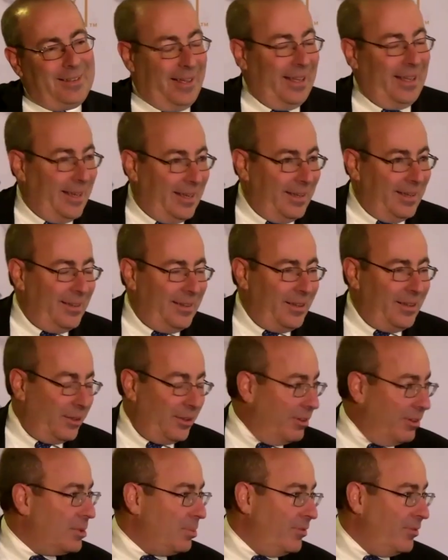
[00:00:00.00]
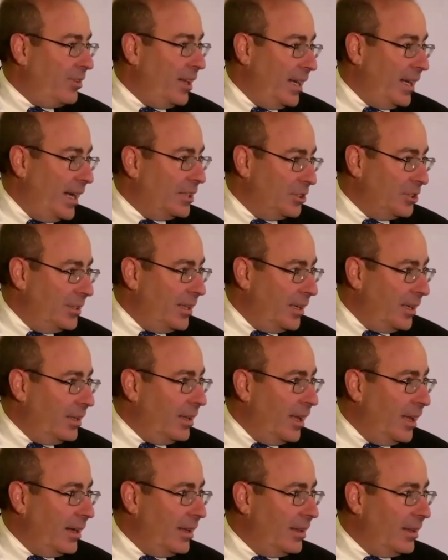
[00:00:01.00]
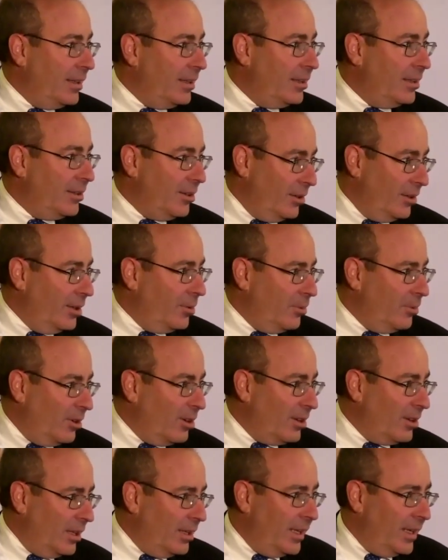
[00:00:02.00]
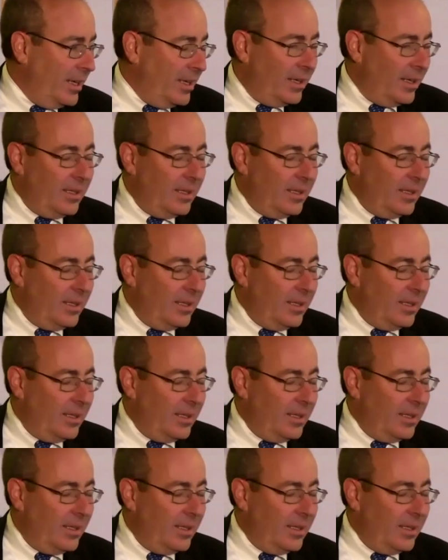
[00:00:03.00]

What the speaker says: And you know, the Richmond Fed actually did a lot of the early work on lean